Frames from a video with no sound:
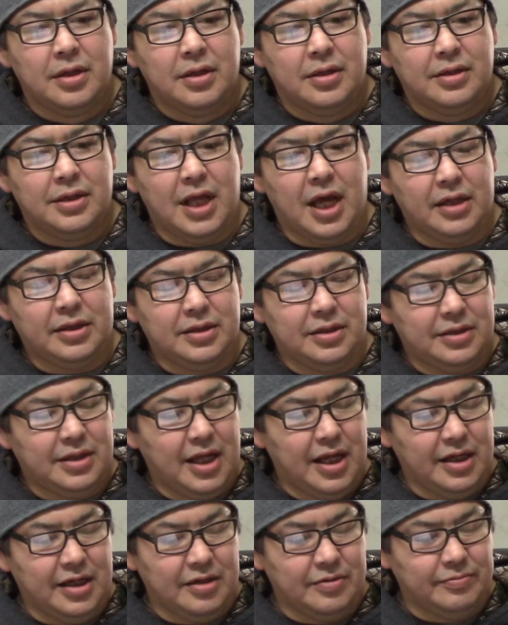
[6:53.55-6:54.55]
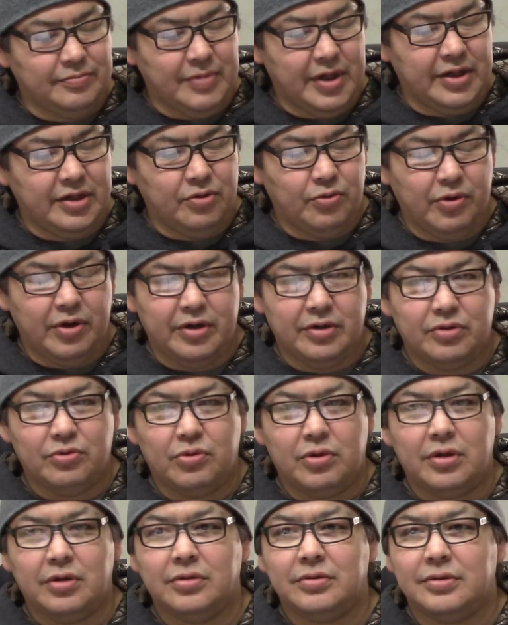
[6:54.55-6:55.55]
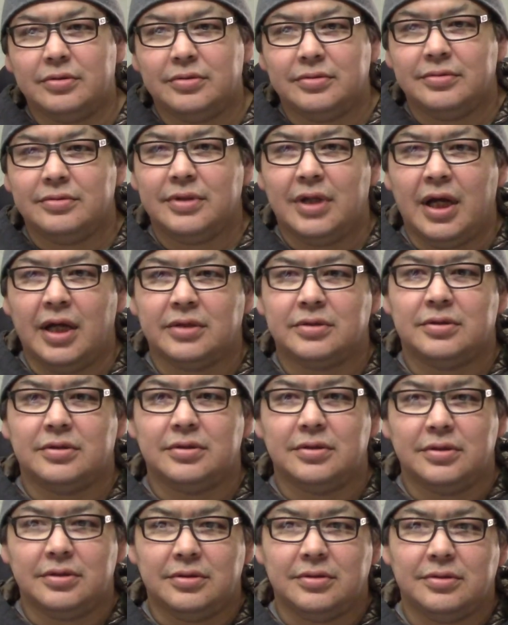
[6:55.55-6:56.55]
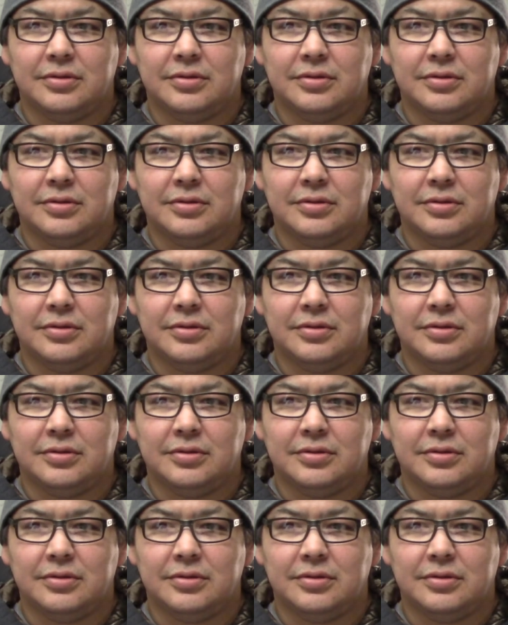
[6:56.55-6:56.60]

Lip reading: That could take them anywhere in the world, actually.